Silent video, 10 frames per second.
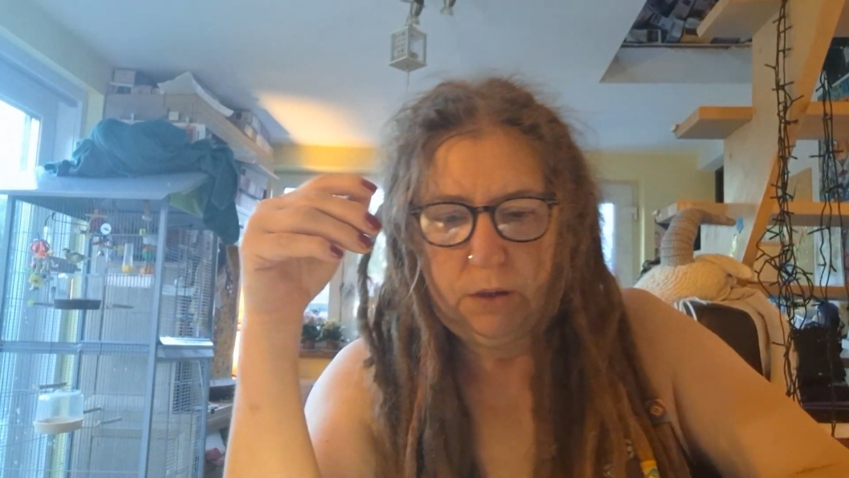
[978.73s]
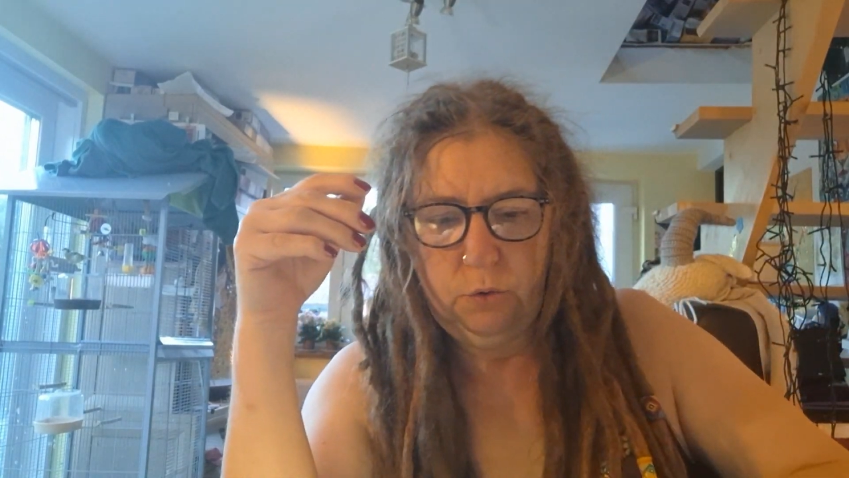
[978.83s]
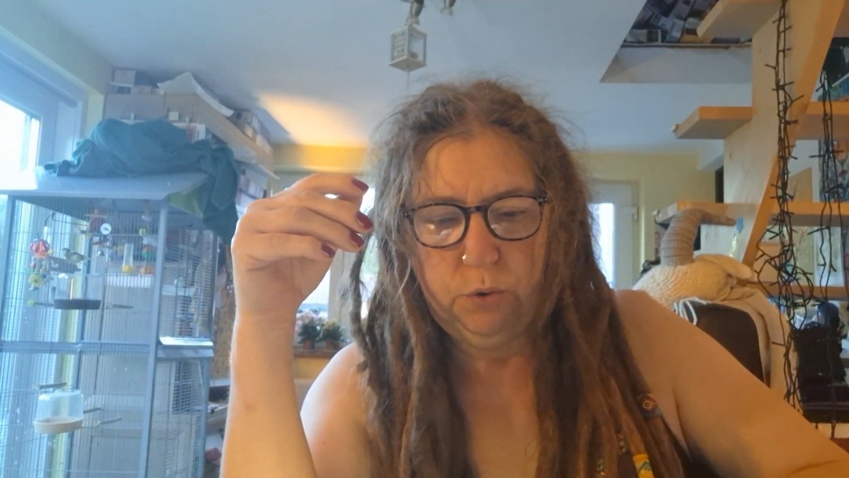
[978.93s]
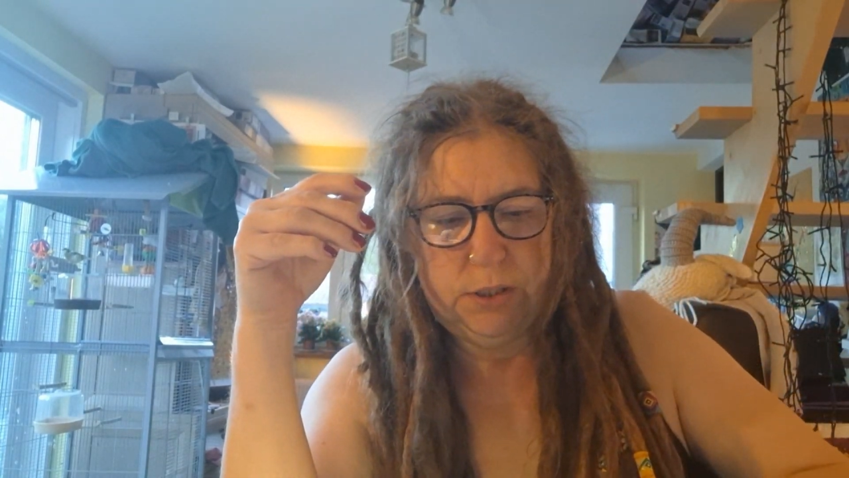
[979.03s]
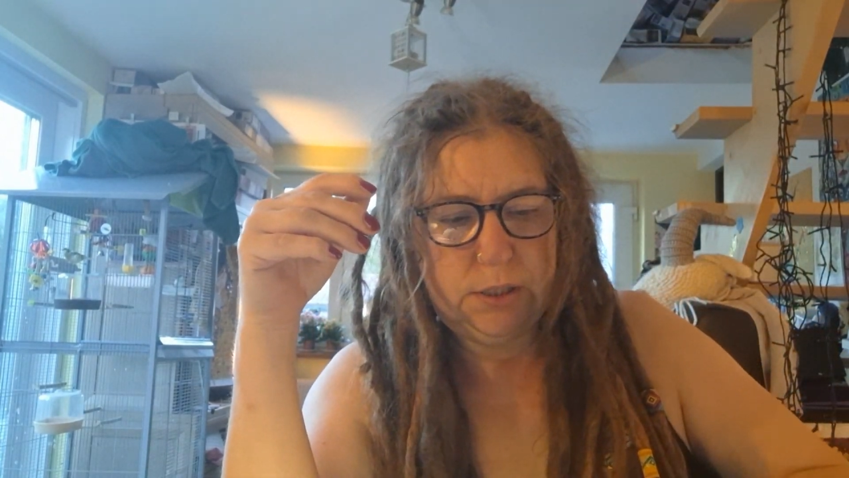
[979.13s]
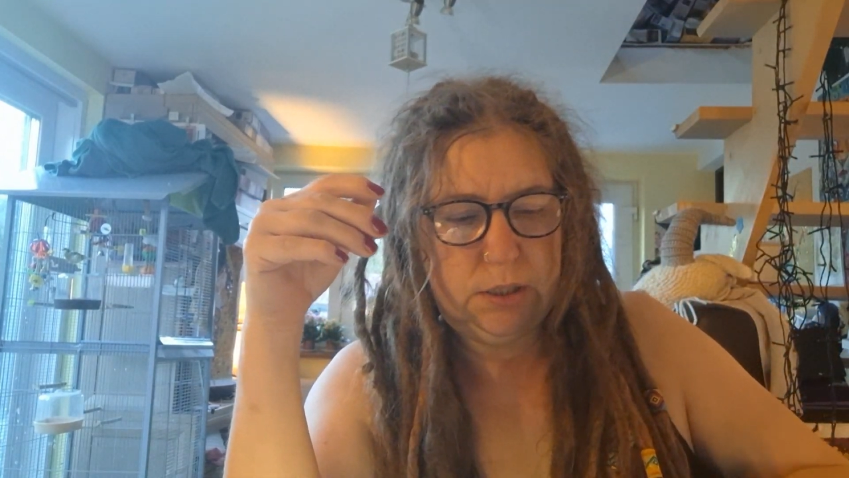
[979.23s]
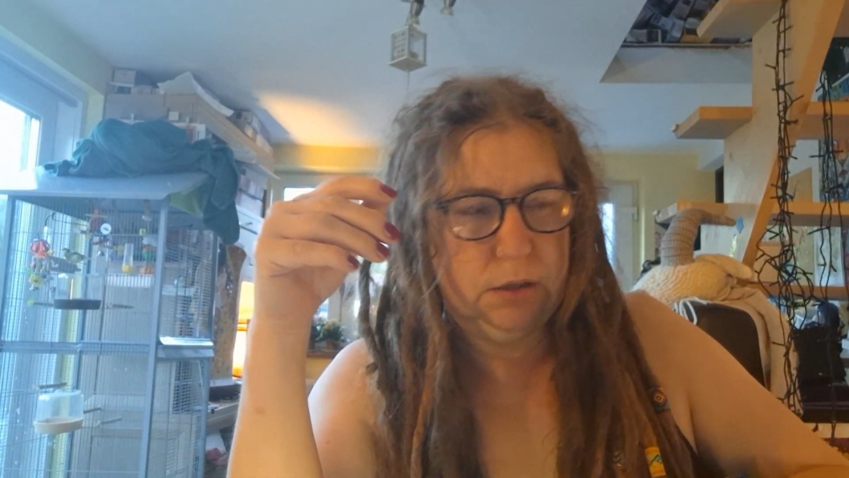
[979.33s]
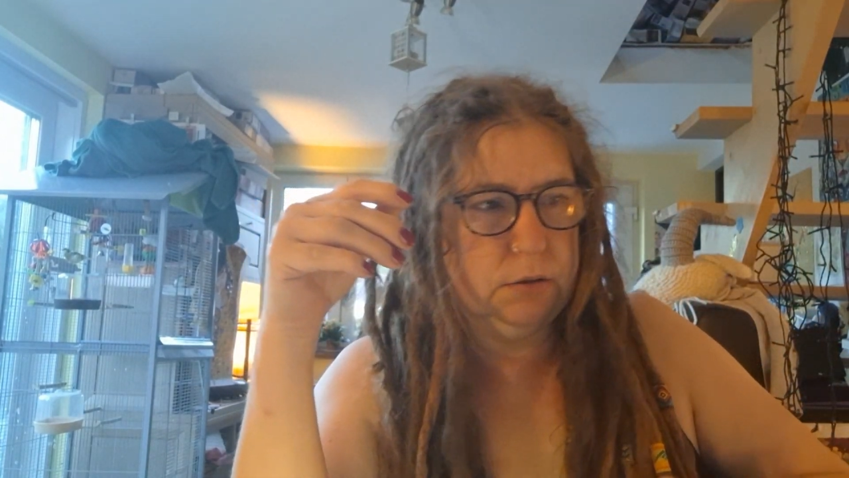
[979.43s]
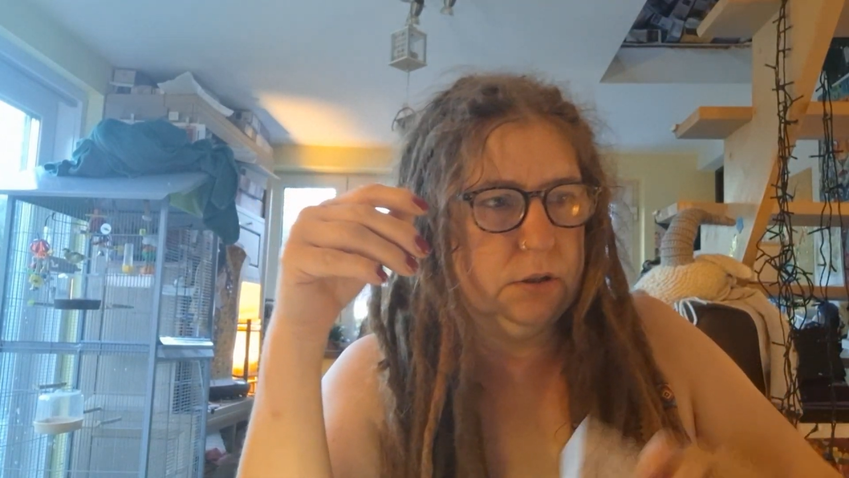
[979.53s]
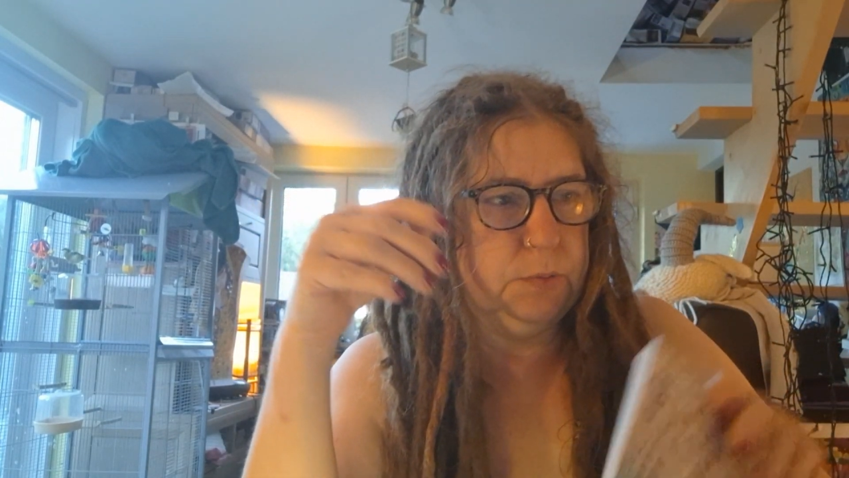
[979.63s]
with
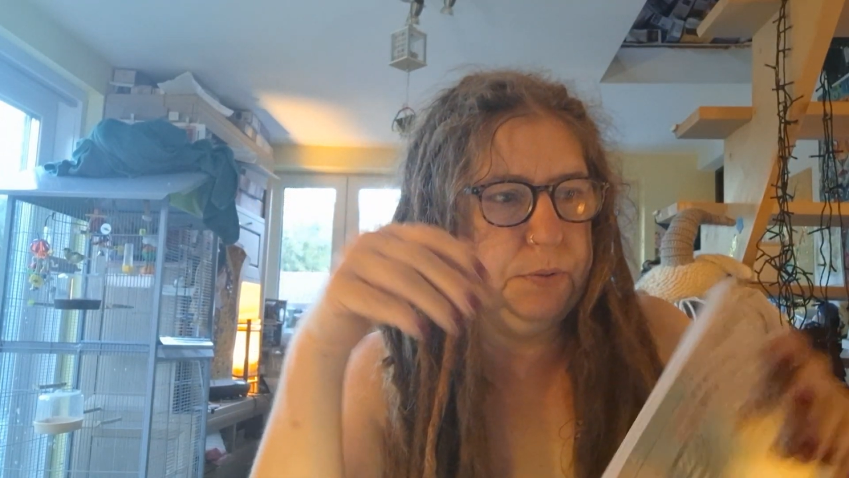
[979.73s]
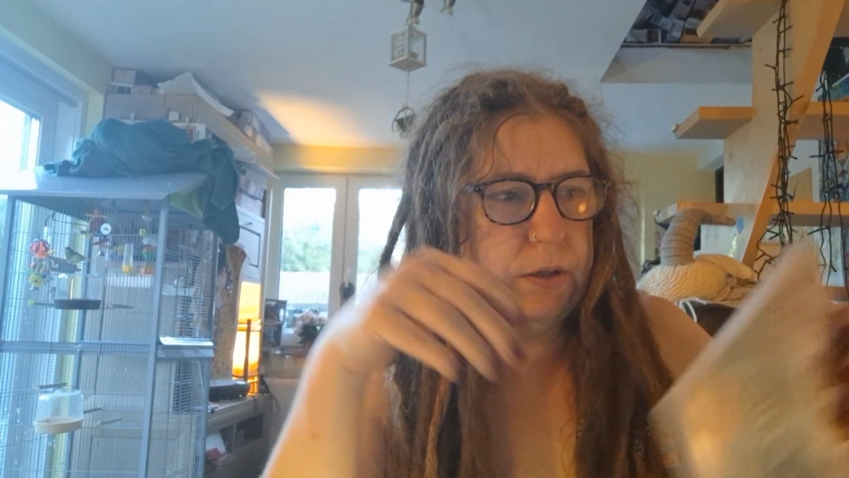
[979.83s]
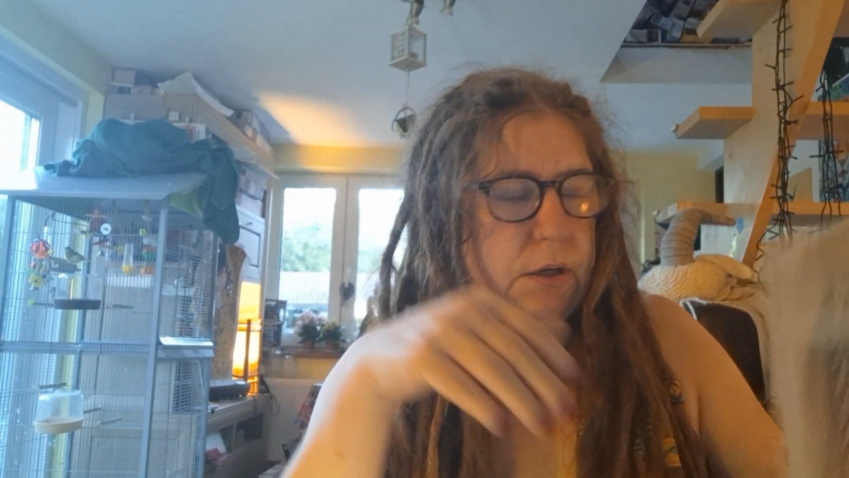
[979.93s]
stickers, but